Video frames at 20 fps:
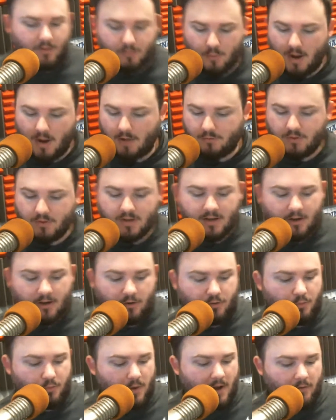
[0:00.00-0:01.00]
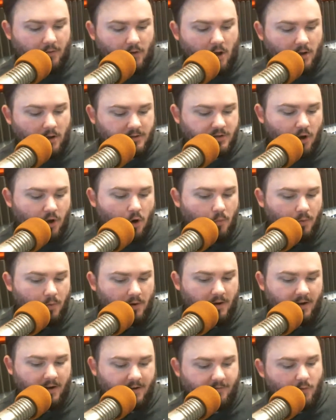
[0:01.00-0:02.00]
throughout the year, throughout
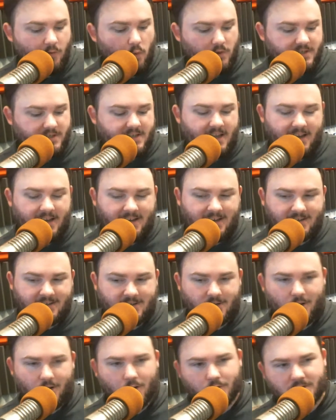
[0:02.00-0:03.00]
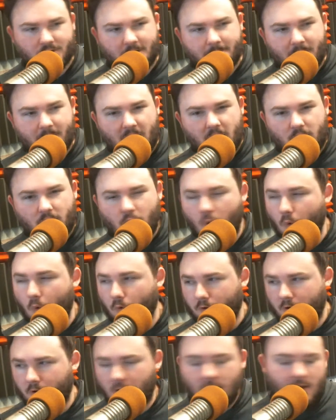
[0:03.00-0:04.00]
October, and of course getting into those
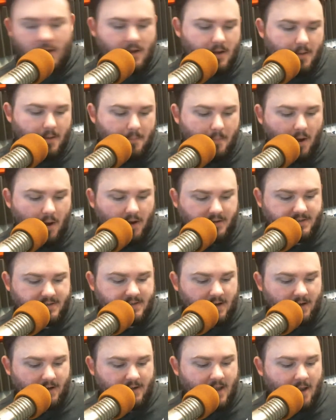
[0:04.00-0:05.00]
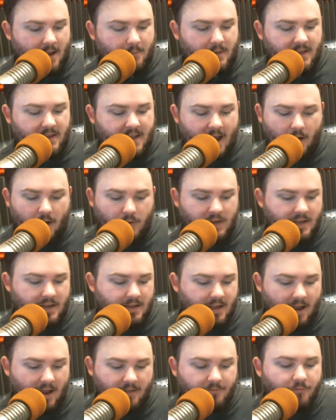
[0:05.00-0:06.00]
colder months. Camden County
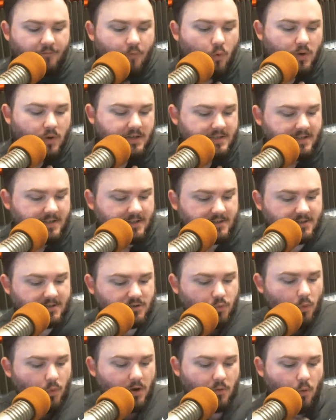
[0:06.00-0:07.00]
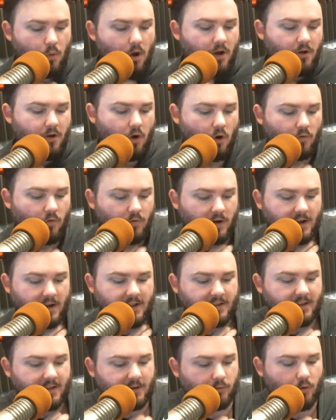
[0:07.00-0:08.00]
again, 46-21 over
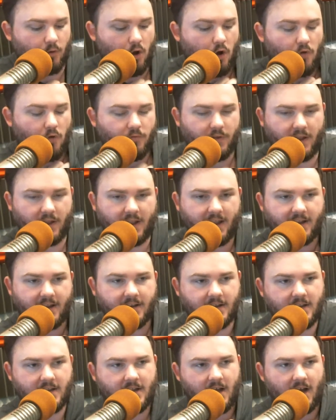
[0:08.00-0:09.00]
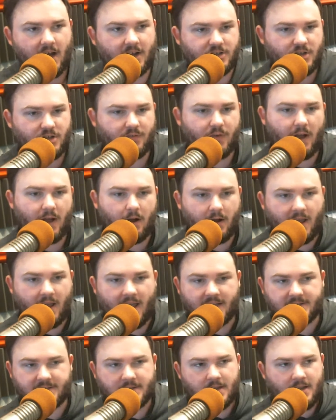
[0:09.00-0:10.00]
Inlet Grove, and Jeff Herron
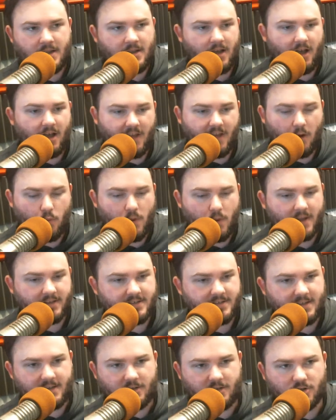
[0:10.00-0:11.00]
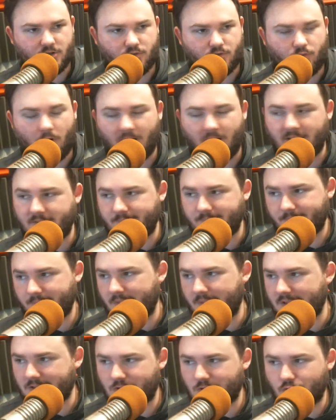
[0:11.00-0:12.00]
has that wing T just running
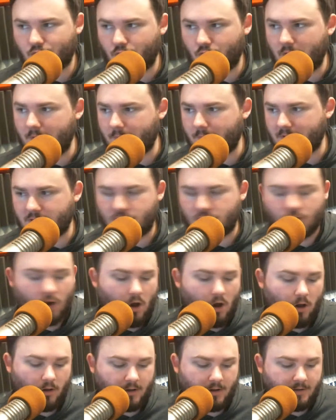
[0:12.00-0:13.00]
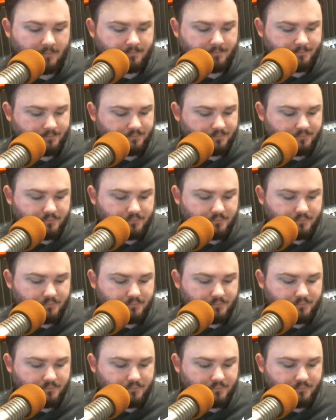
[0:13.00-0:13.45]
extremely strongly